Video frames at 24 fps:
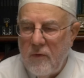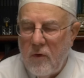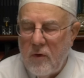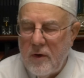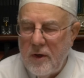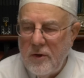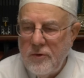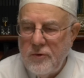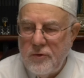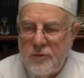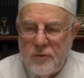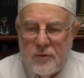
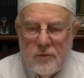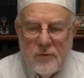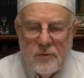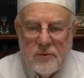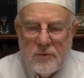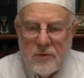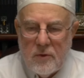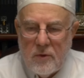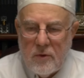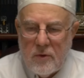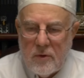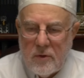orange
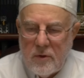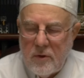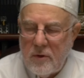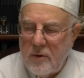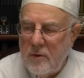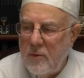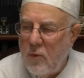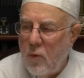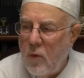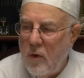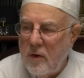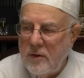juice
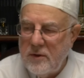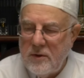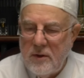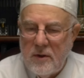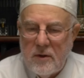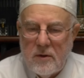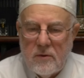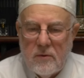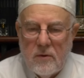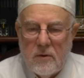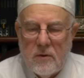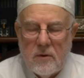or
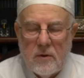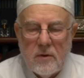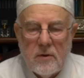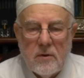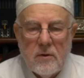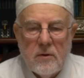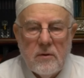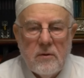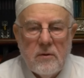water or